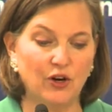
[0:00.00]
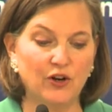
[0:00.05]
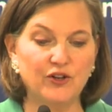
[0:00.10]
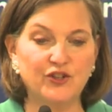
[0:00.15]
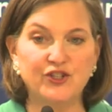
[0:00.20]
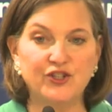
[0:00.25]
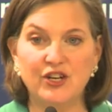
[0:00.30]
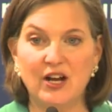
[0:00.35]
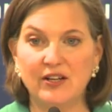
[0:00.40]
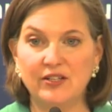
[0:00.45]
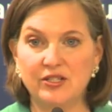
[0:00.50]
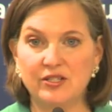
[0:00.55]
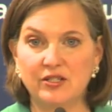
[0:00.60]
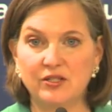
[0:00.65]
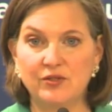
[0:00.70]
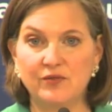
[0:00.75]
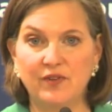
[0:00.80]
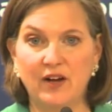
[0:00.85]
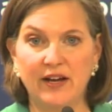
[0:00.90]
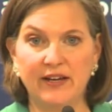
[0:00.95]
are just
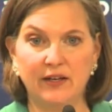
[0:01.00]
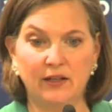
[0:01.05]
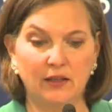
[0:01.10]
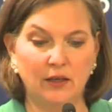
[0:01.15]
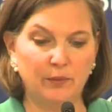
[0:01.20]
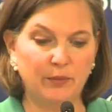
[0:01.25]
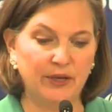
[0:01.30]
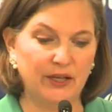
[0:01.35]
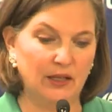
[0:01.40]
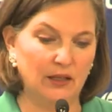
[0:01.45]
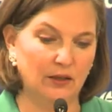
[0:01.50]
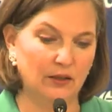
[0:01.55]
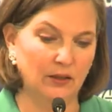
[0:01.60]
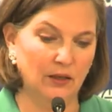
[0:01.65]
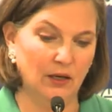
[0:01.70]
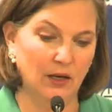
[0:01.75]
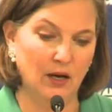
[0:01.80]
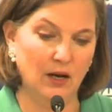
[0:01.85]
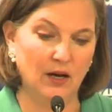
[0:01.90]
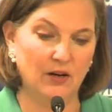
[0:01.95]
as vital a
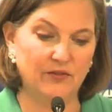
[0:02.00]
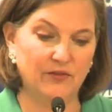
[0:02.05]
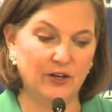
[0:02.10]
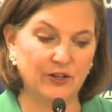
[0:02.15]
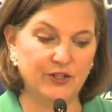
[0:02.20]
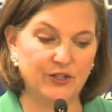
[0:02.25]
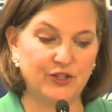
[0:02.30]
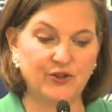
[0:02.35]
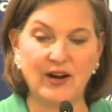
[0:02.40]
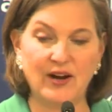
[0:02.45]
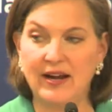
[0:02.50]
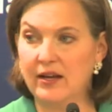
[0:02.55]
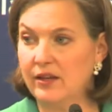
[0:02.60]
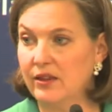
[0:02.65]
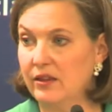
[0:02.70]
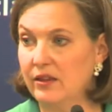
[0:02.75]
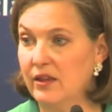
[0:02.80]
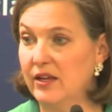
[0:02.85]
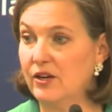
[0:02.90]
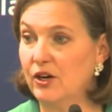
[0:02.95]
pillar of our
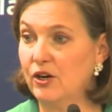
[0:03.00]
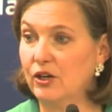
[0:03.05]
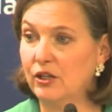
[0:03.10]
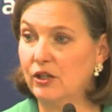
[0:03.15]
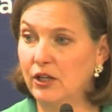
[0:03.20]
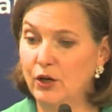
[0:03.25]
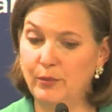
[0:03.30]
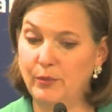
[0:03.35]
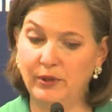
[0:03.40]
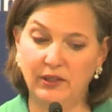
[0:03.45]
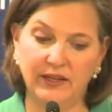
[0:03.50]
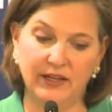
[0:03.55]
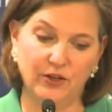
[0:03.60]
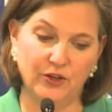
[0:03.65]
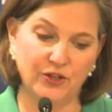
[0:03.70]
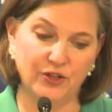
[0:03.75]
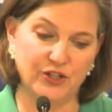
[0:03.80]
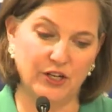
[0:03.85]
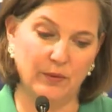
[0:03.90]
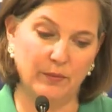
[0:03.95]
strength and our global
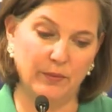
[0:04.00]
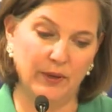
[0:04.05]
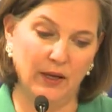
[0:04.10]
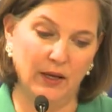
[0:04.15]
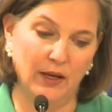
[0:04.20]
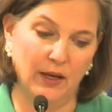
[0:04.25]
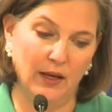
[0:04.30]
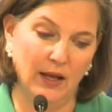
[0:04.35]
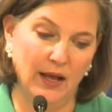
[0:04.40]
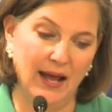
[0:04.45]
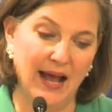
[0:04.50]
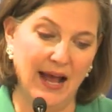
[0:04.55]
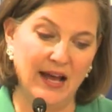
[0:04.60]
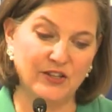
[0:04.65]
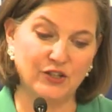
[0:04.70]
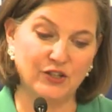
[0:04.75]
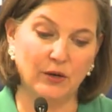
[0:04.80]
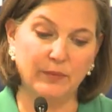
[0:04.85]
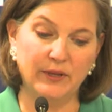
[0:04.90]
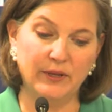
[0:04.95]
leadership
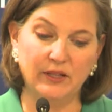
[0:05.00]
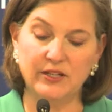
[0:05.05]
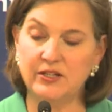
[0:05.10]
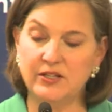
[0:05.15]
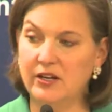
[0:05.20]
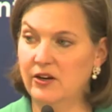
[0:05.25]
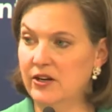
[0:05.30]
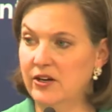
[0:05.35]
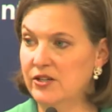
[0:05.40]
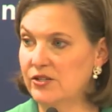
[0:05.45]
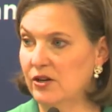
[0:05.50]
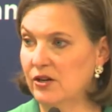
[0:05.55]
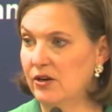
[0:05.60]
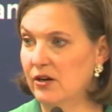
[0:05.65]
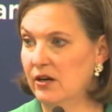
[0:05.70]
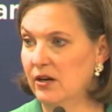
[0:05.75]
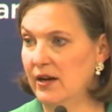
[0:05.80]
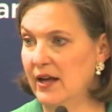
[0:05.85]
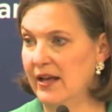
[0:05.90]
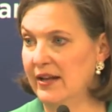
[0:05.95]
as our militaries
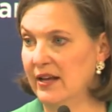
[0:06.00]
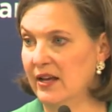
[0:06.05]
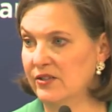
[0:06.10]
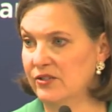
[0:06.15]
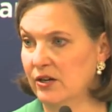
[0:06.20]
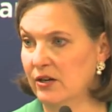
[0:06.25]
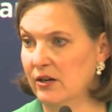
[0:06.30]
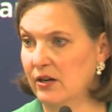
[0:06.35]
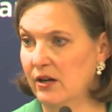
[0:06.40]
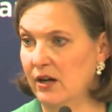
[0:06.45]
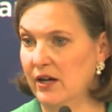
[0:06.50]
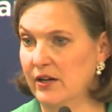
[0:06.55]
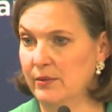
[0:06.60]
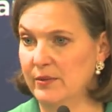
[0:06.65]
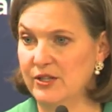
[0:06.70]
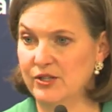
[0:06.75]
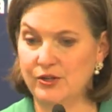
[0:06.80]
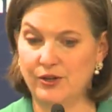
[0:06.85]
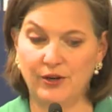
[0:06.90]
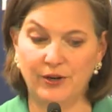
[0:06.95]
are and as our
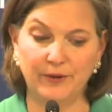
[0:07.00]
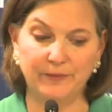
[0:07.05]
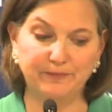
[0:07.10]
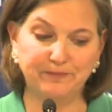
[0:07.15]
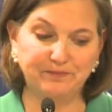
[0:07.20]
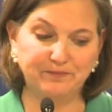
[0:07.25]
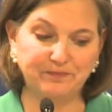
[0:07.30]
economies are.